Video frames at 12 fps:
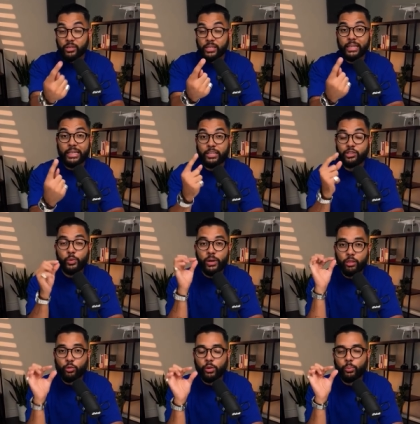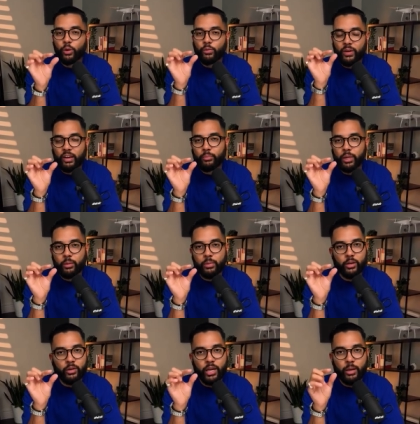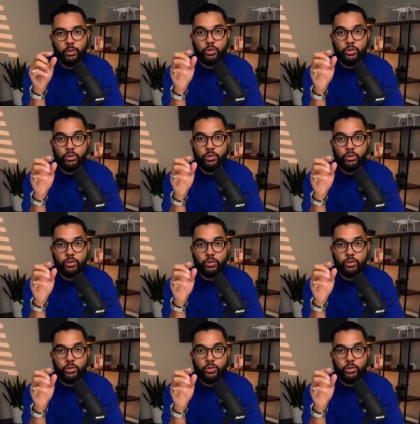it into a three point five millimeter cable,